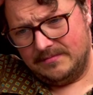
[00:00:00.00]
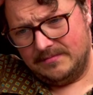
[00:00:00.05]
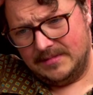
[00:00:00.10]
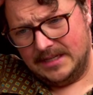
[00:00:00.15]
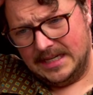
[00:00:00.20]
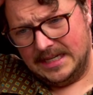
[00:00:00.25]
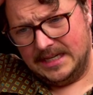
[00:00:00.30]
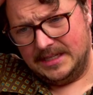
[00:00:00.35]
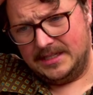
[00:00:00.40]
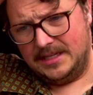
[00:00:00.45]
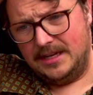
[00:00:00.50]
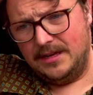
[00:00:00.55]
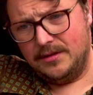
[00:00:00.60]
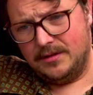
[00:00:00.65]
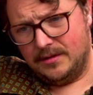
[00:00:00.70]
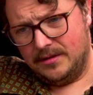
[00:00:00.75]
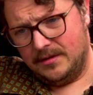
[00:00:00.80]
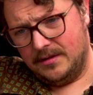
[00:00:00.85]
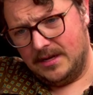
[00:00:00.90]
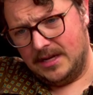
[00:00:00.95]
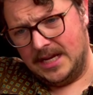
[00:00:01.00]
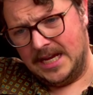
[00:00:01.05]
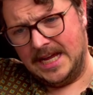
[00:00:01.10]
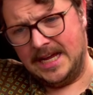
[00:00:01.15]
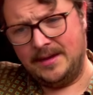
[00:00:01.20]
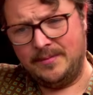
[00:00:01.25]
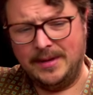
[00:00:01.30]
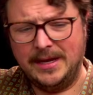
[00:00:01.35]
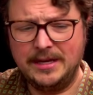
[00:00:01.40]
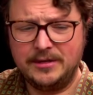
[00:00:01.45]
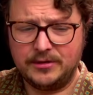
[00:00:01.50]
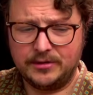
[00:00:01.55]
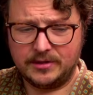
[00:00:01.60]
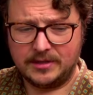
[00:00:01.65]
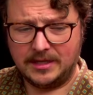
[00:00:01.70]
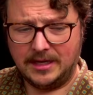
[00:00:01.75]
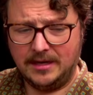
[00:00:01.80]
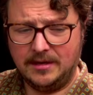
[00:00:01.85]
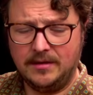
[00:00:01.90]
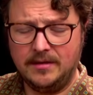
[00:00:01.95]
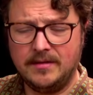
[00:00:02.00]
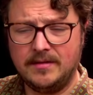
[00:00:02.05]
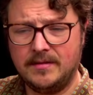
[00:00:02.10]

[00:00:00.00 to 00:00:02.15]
and it's either an A major scale,